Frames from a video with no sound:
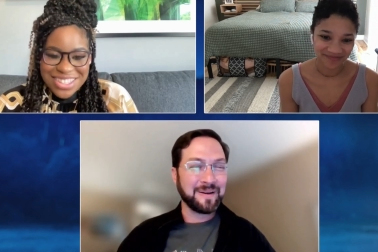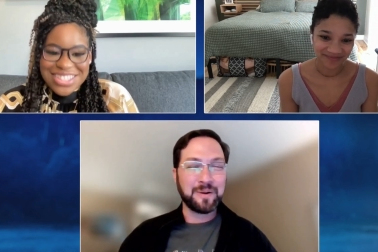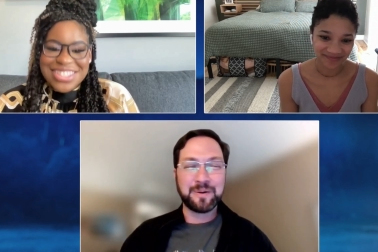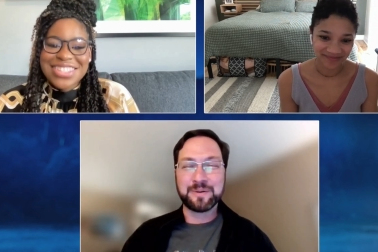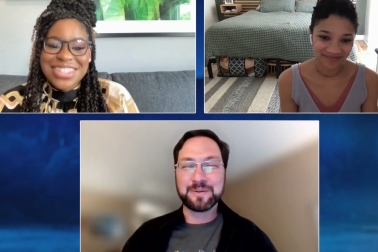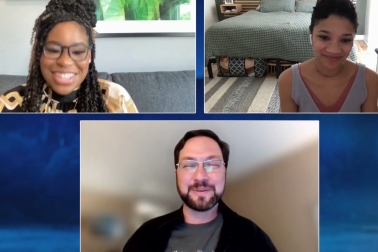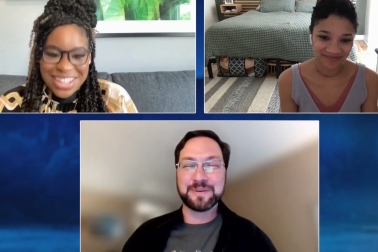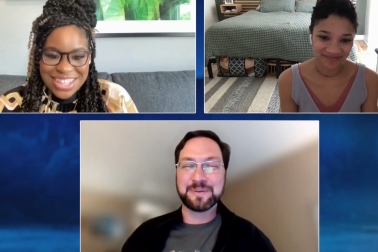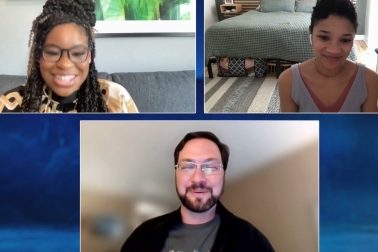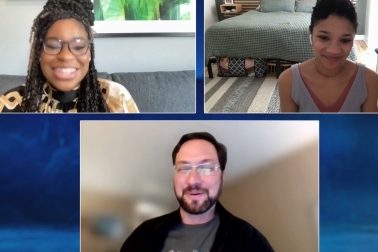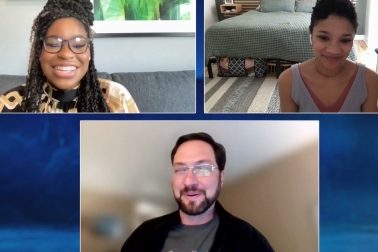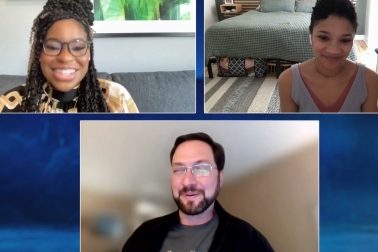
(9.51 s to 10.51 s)
Speaker 1: whole
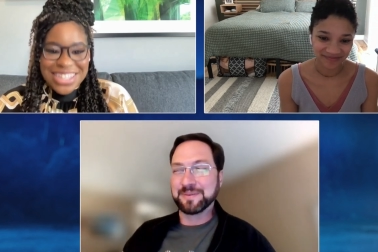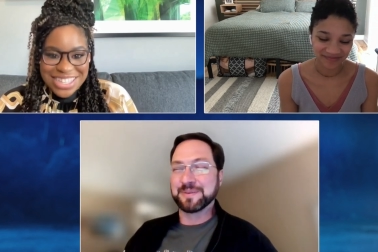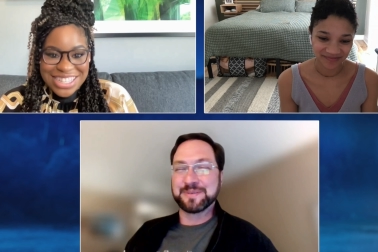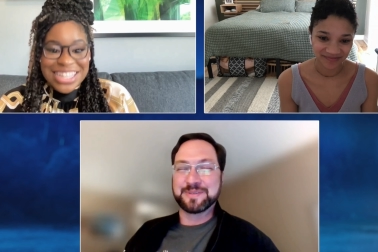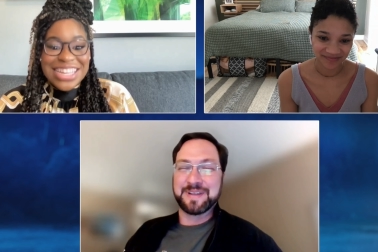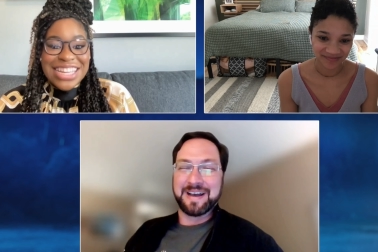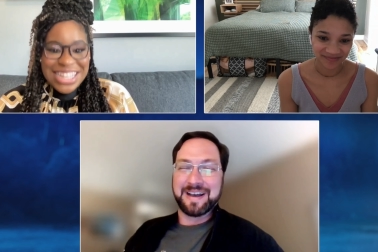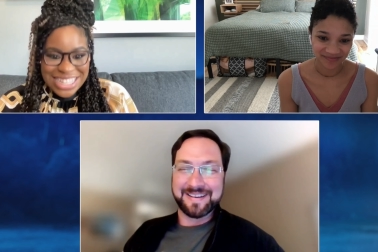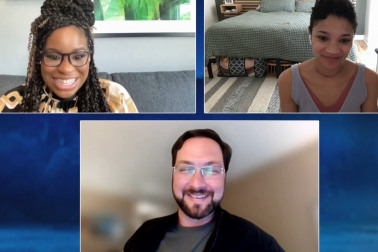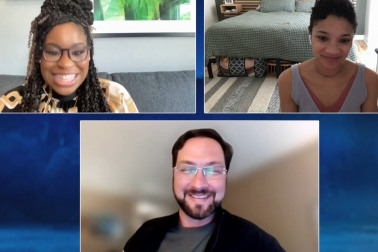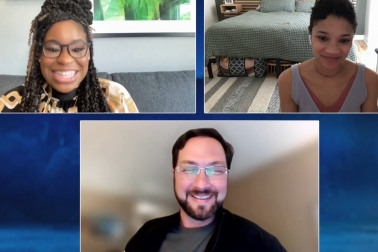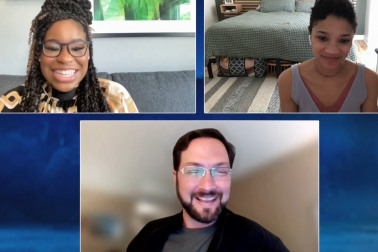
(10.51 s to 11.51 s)
new whole new
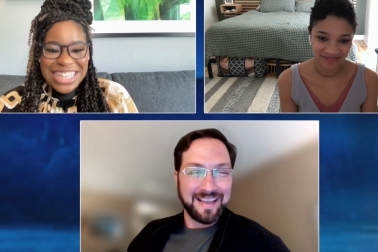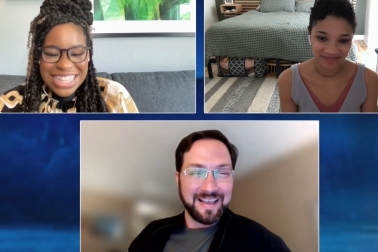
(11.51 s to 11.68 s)
style.